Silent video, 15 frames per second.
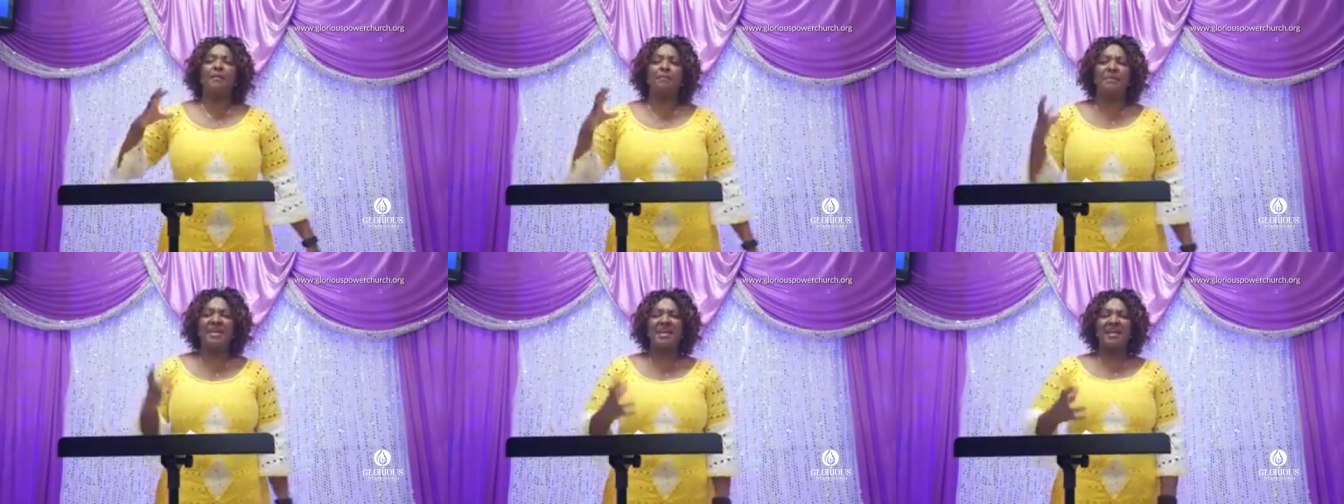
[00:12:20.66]

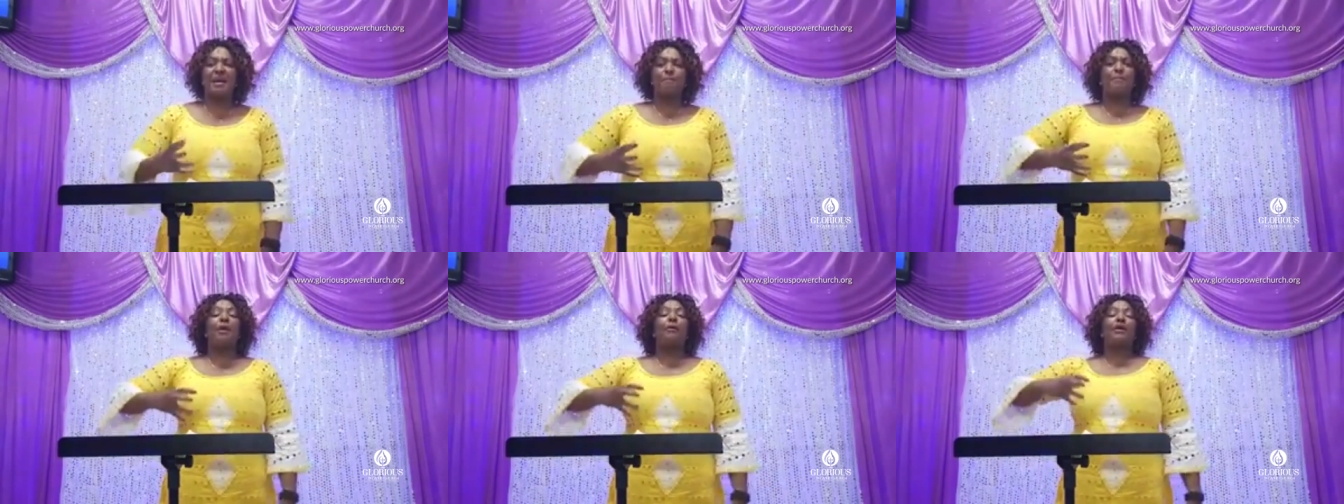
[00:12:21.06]
uh, being
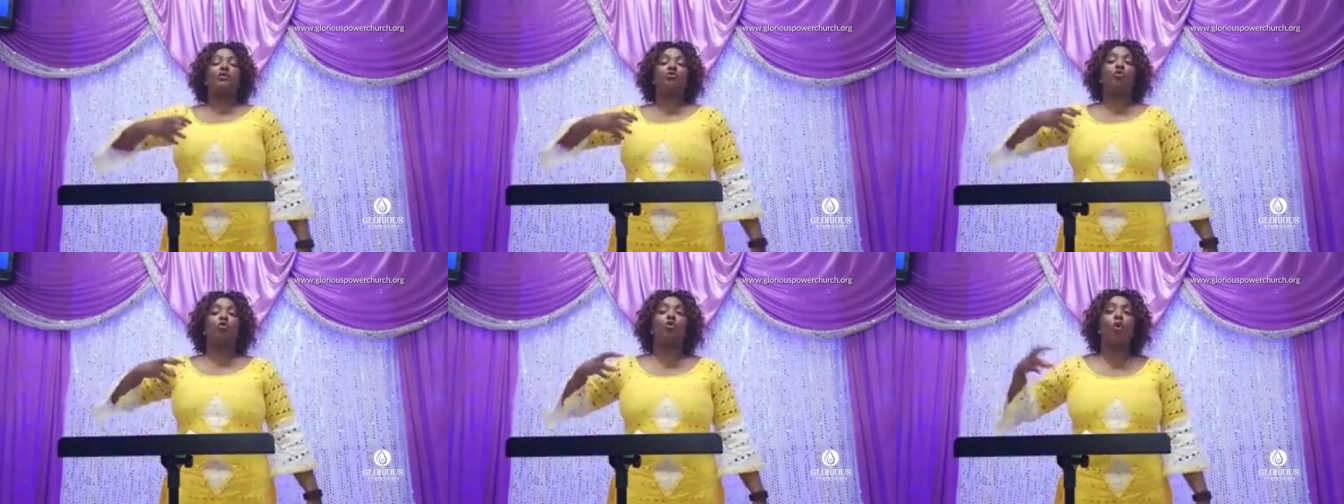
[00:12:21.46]
empowered
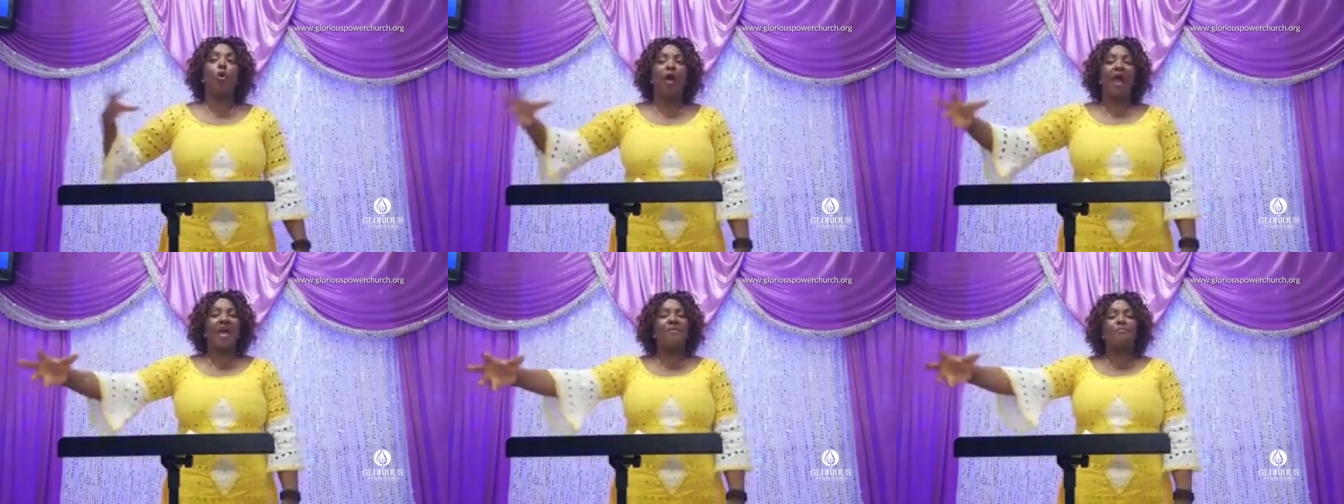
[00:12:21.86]
to
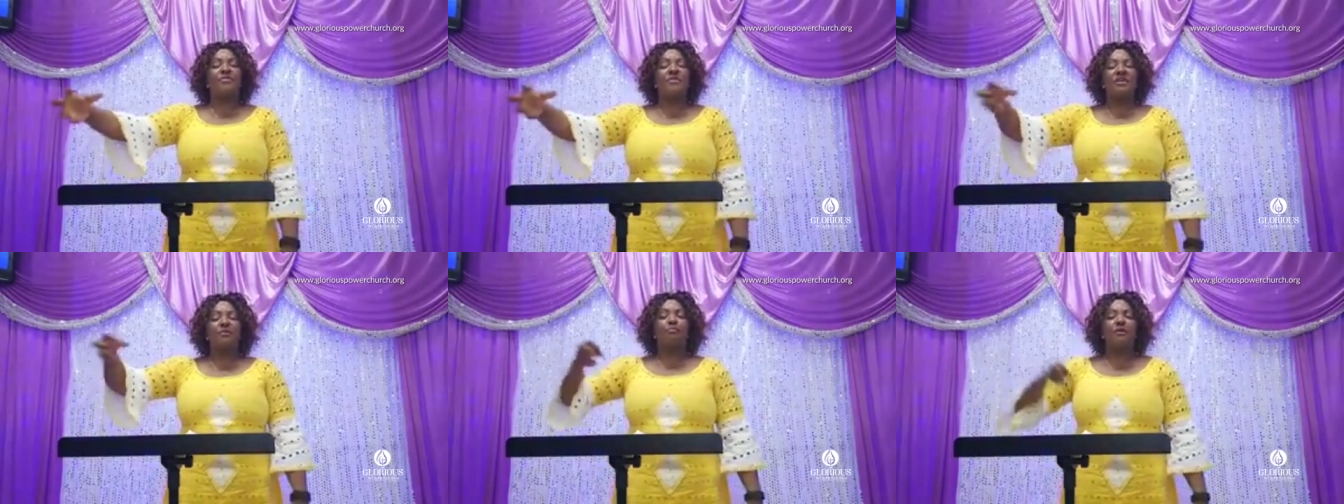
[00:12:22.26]
go and
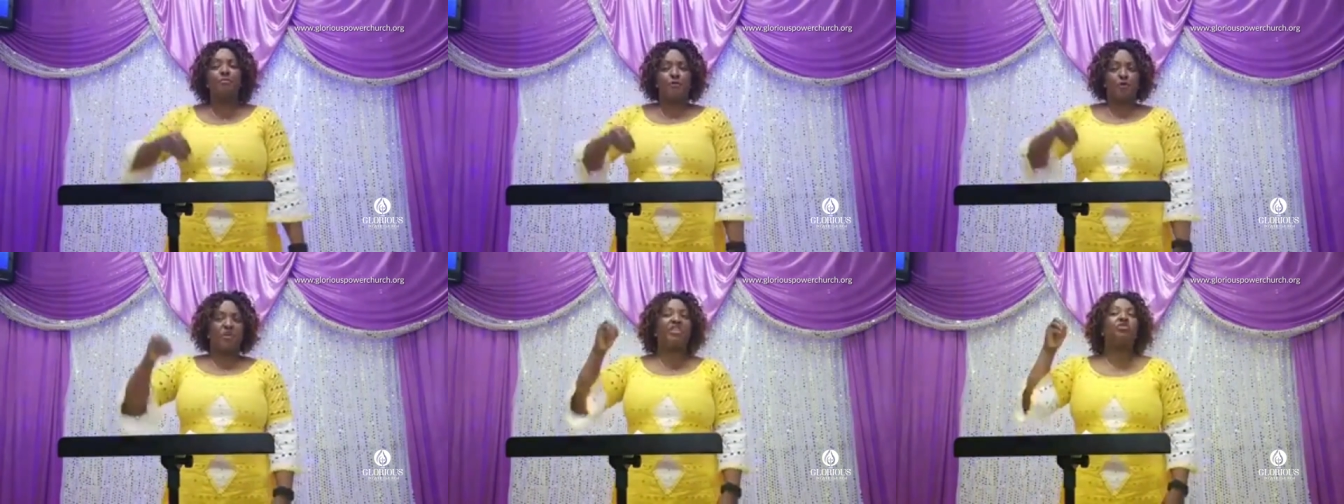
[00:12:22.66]
bring
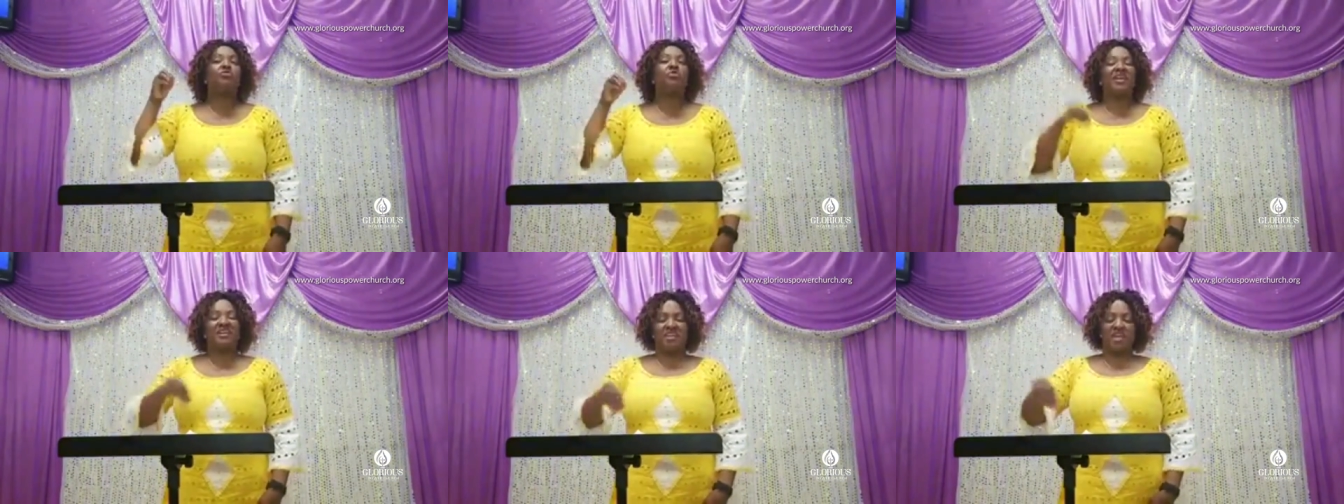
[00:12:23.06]
people
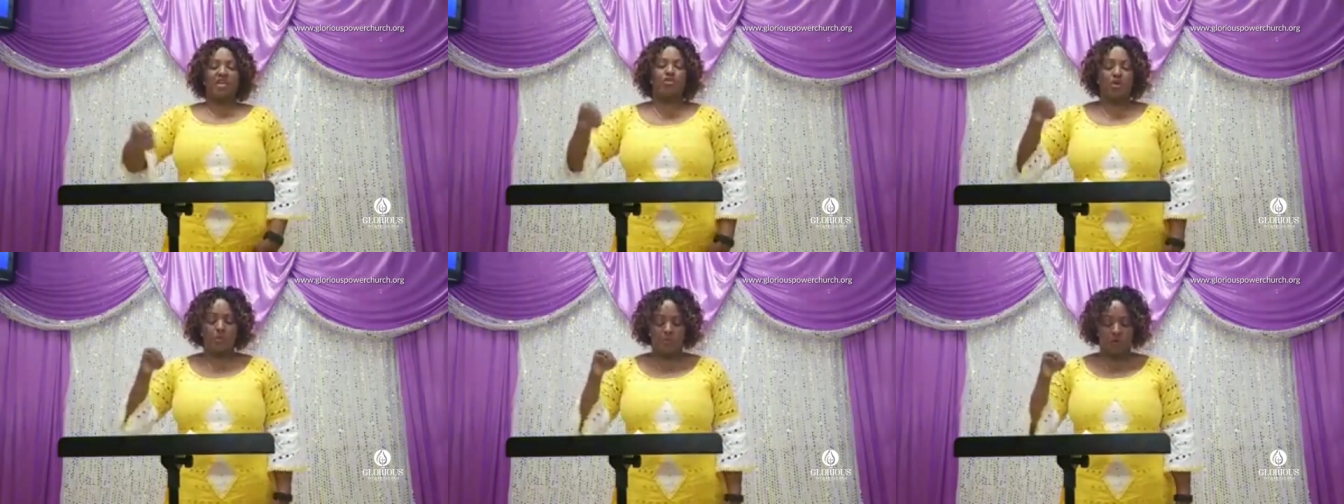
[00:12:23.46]
into the
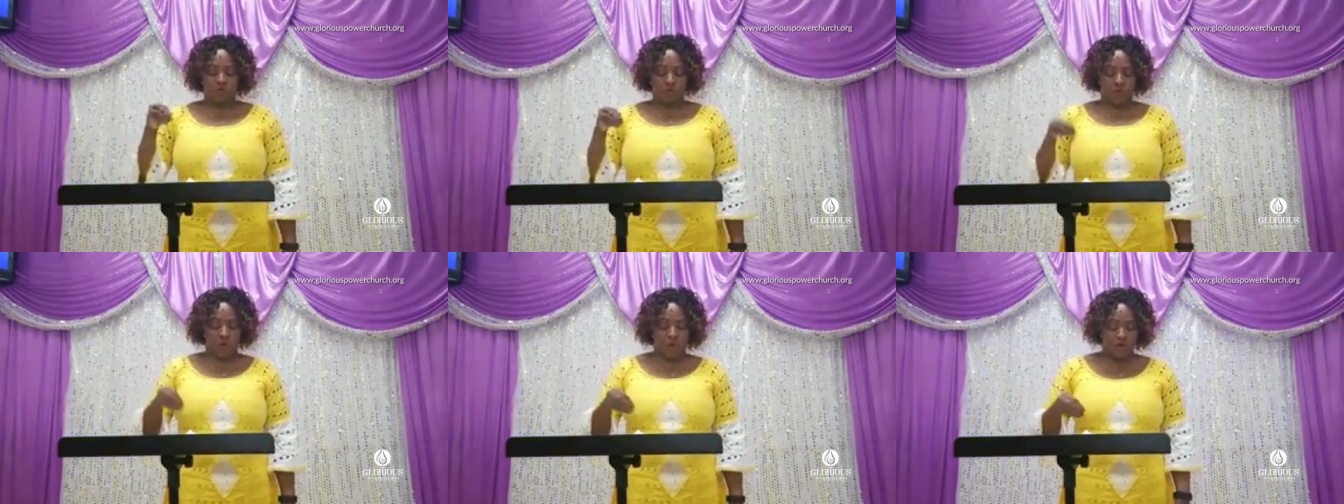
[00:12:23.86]
kingdom
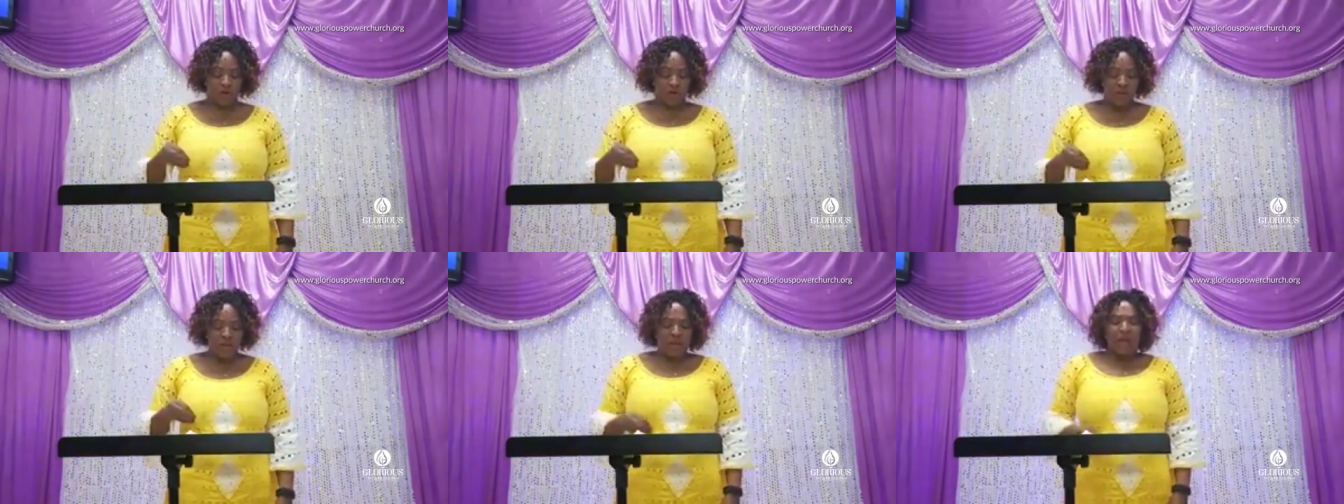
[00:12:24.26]
of God.
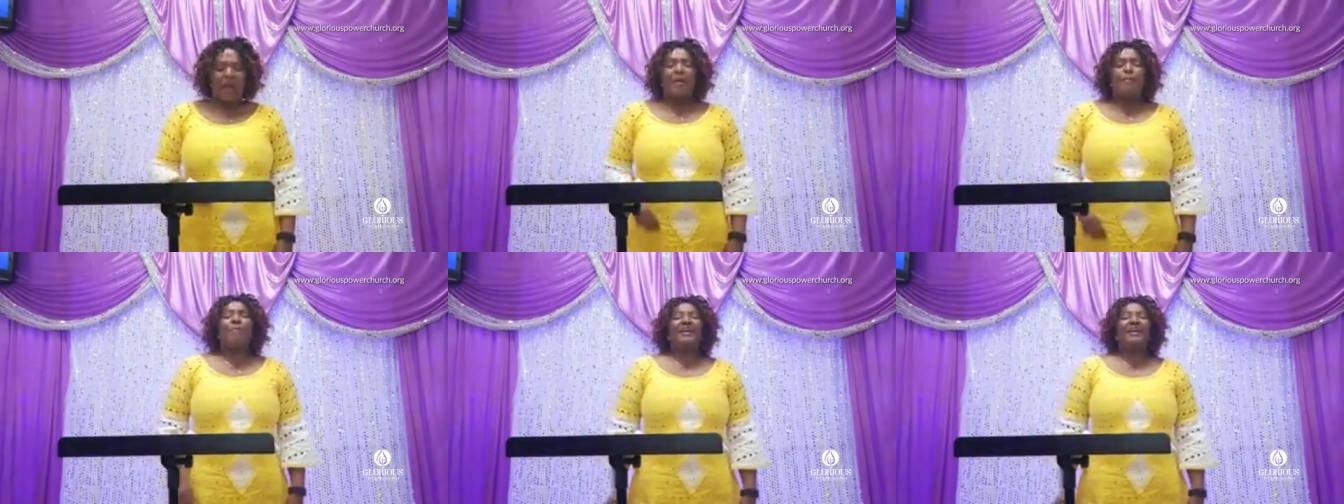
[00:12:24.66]
Amen.